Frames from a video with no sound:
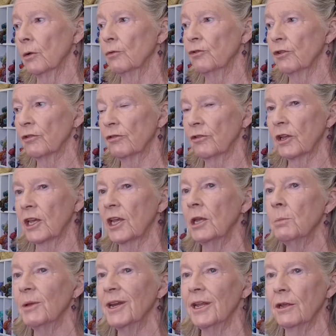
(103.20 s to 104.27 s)
just to
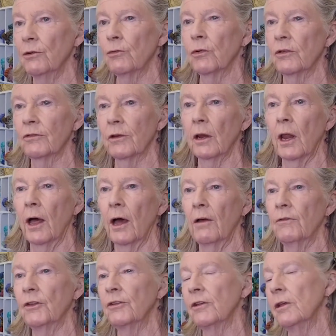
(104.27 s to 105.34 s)
keep an interest alive.
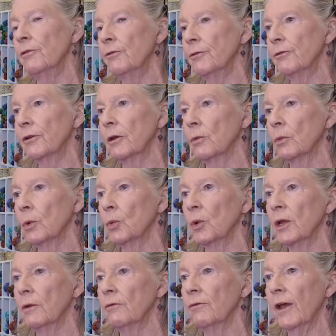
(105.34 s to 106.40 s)
It's interesting when
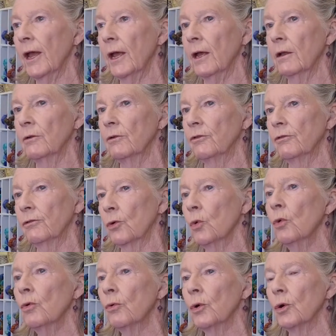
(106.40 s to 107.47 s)
we've had
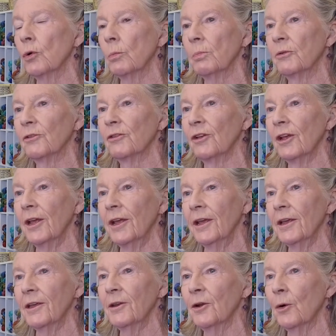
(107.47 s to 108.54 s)
school groups,
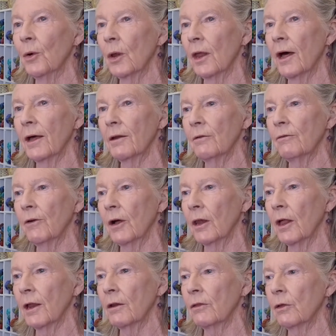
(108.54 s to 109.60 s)
a lot
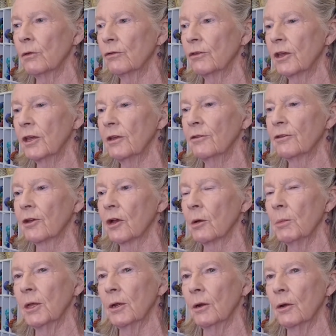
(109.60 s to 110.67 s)
of those kids come
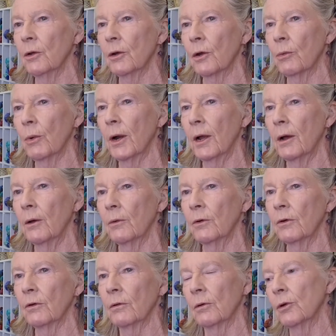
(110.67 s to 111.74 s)
in, look
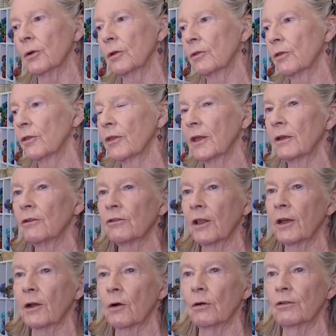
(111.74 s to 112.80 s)
around, look at things
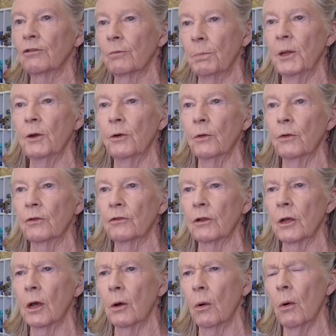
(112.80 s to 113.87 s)
like our spindles and
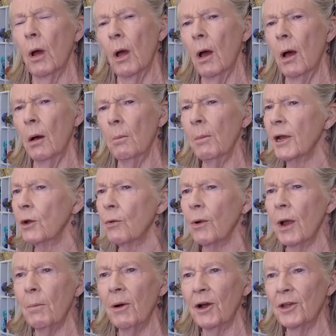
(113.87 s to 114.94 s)
go, my
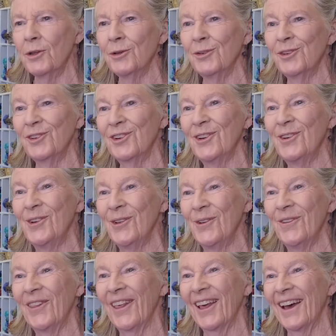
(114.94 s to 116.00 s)
grandma used to
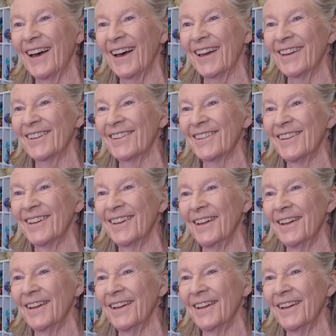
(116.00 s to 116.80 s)
do that.